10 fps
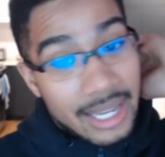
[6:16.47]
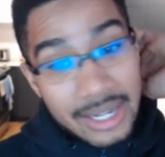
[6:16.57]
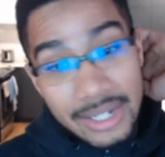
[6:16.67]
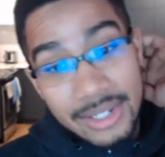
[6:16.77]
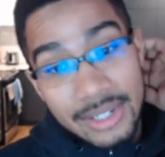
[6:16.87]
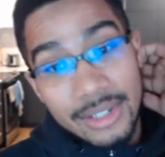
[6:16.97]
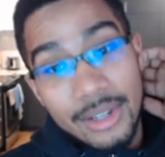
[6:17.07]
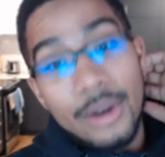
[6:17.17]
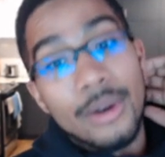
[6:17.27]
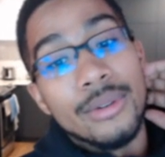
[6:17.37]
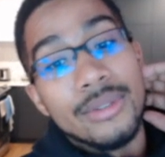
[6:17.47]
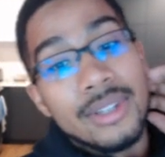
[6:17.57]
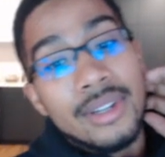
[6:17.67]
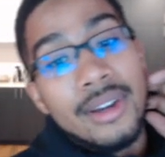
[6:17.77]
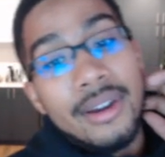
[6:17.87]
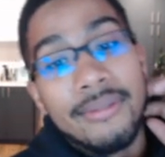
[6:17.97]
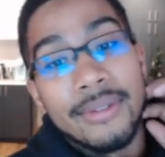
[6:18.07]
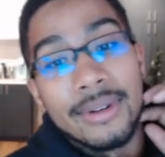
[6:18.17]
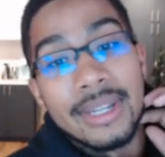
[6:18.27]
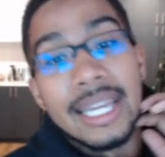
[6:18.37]
and it just goes
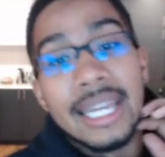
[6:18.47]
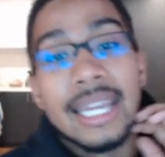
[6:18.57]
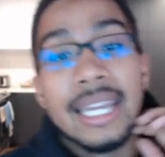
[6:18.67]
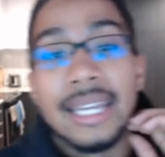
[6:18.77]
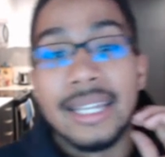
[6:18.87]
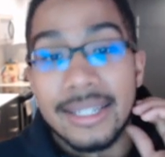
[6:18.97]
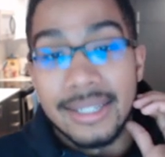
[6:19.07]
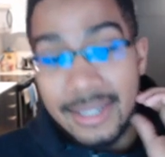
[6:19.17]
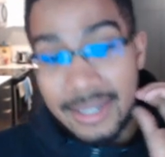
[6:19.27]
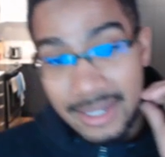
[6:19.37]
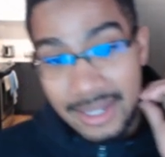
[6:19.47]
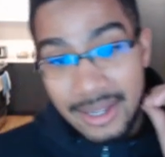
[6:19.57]
for days.